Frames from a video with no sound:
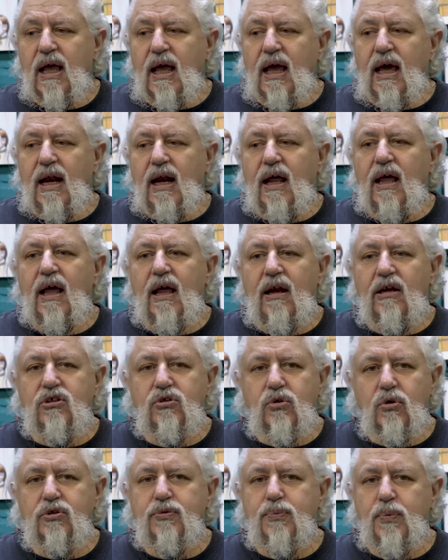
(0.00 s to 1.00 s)
And
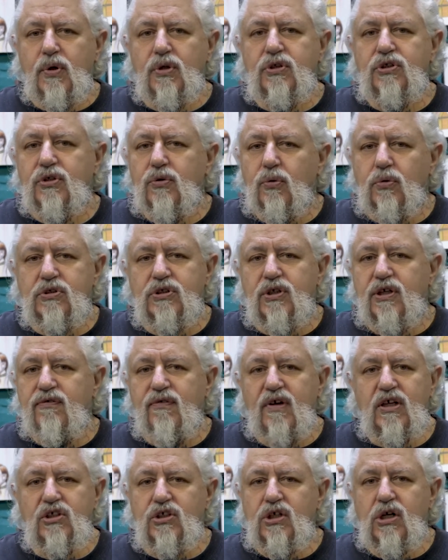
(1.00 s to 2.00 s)
George Burchett also
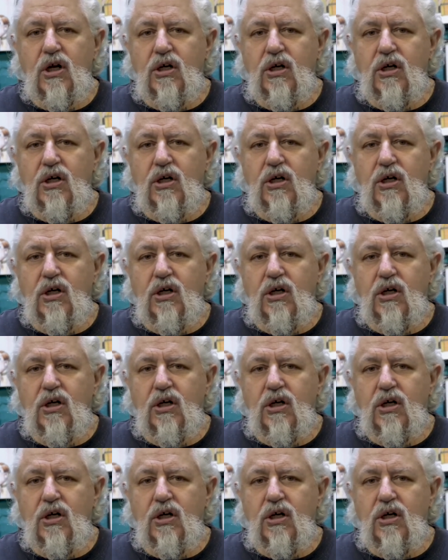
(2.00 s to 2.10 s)
eventually